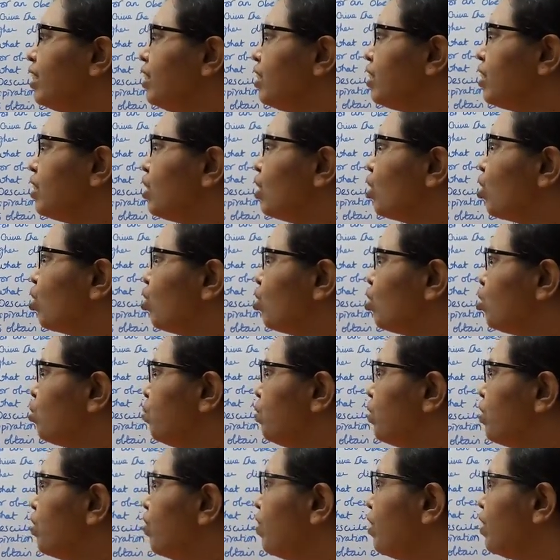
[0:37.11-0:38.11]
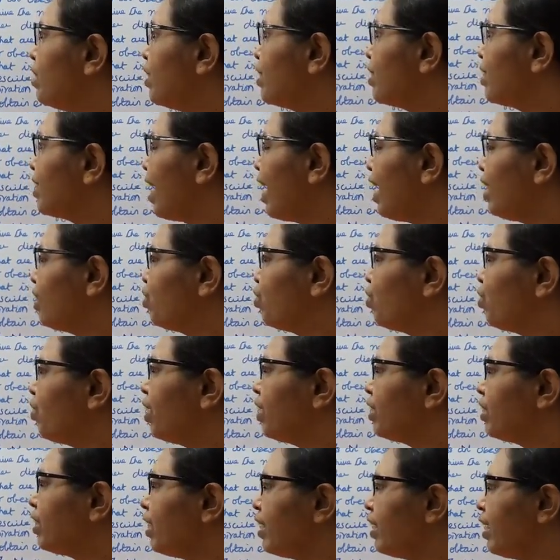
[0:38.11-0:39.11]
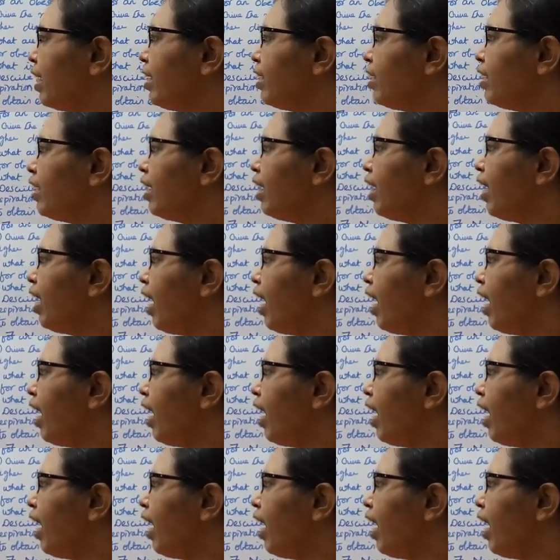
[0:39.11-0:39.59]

distinguish between the saturated and